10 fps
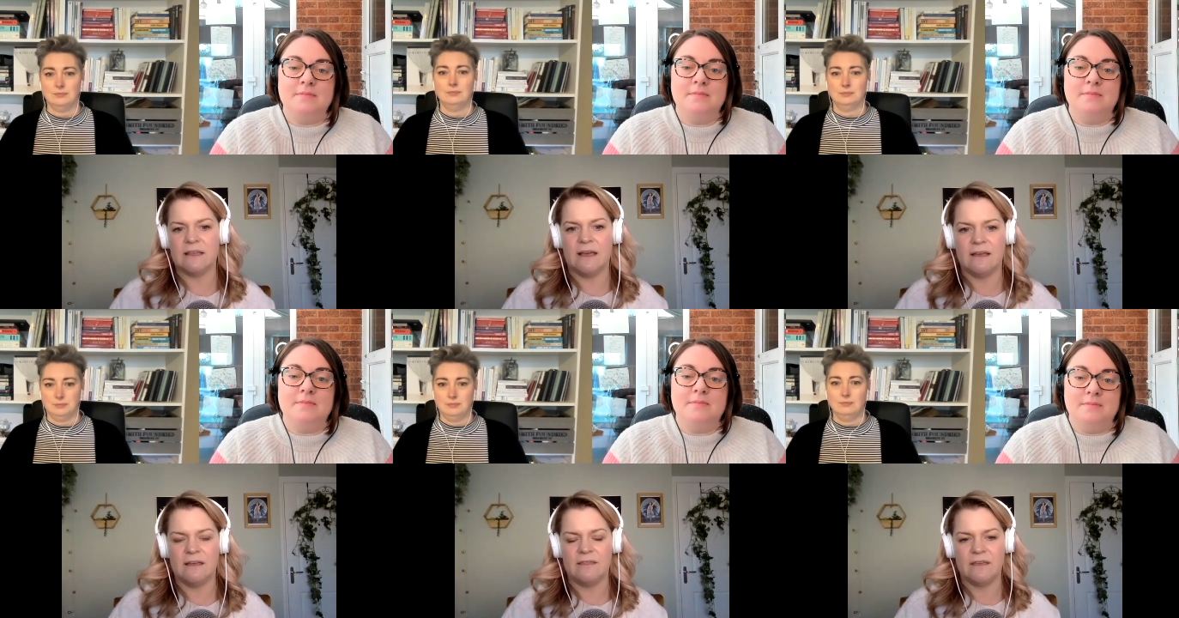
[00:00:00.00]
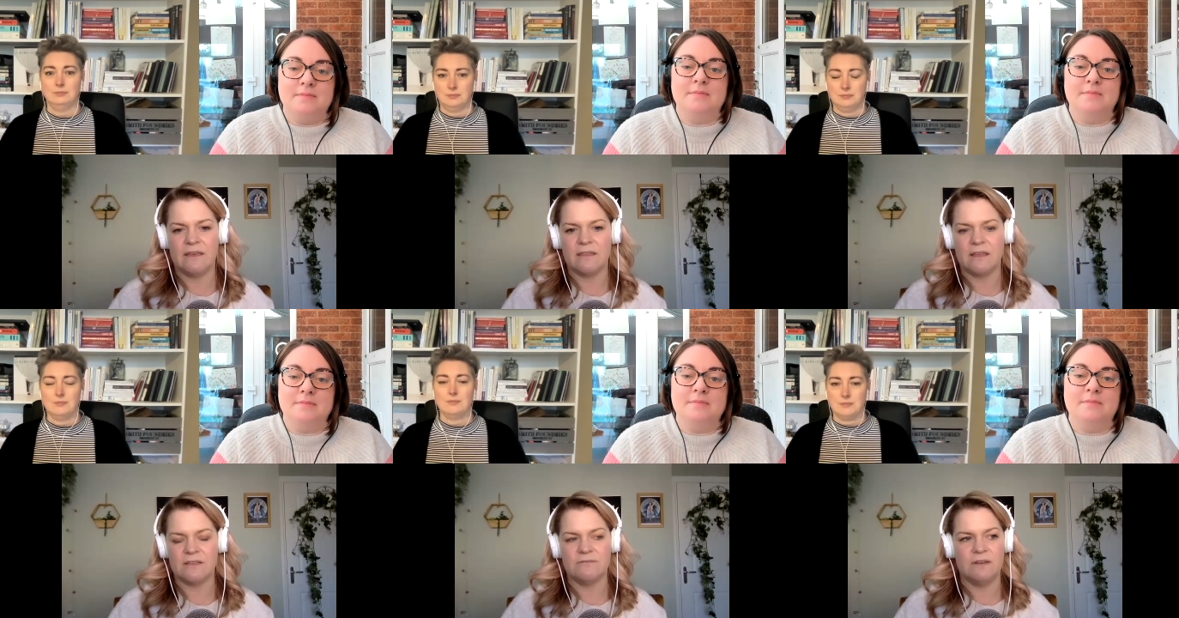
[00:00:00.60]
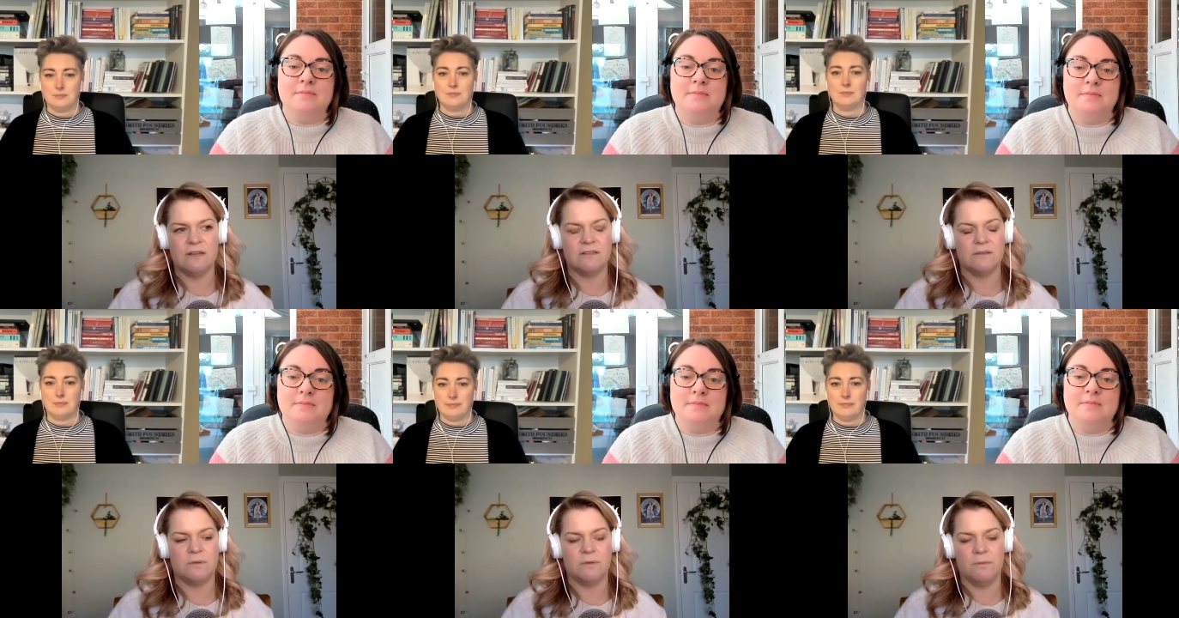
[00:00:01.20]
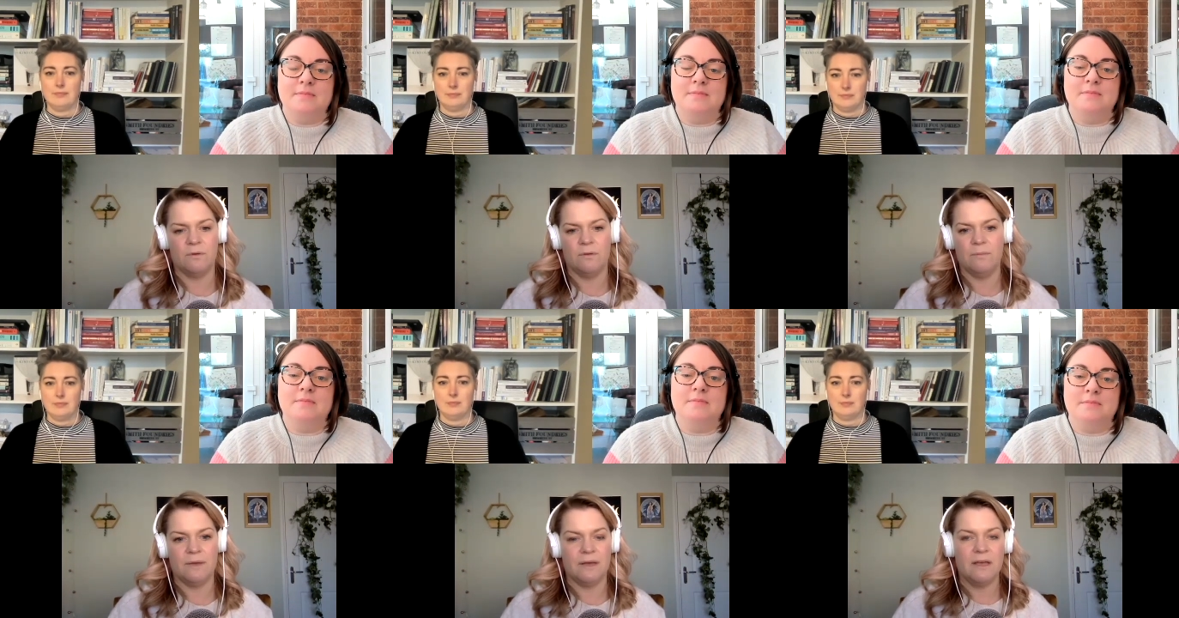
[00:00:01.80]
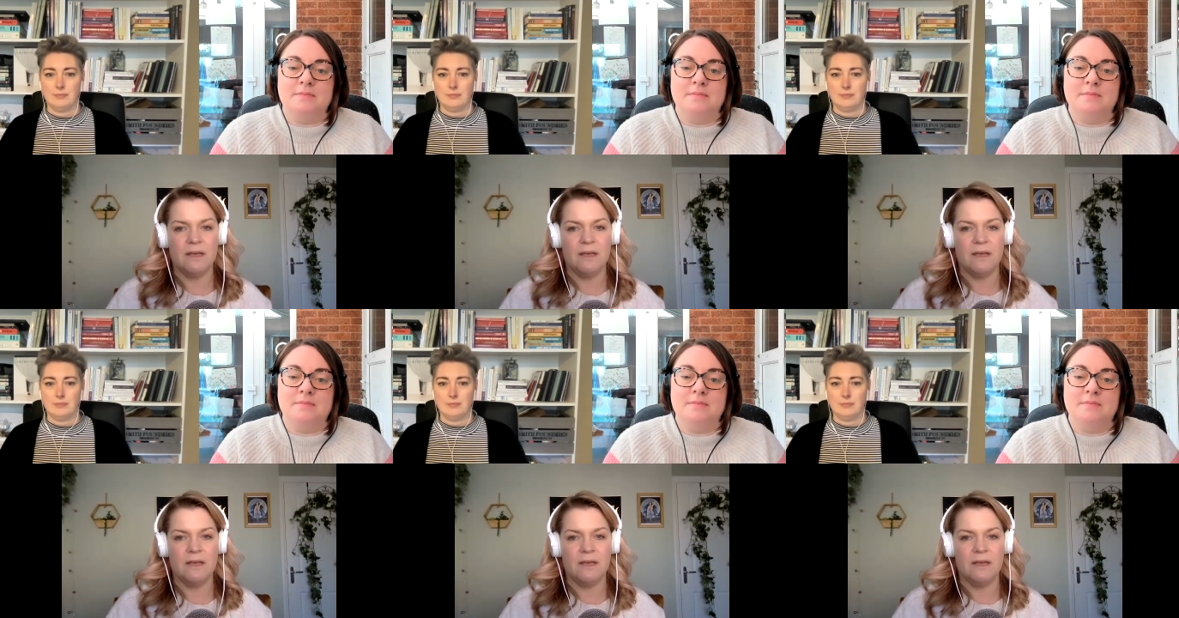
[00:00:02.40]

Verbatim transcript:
Speaker 1: that i think mm. that's really super important but